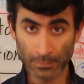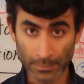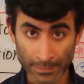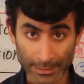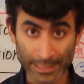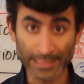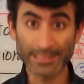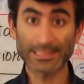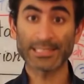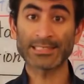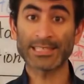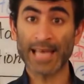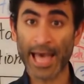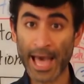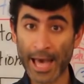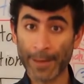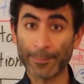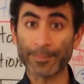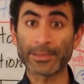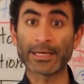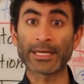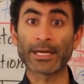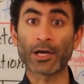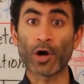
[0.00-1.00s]
This is
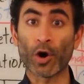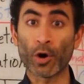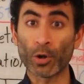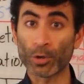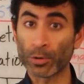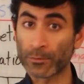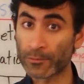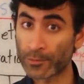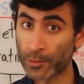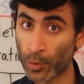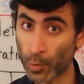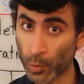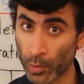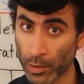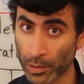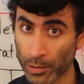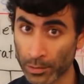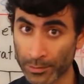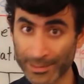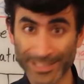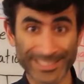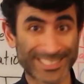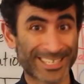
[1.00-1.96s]
happening all over the world.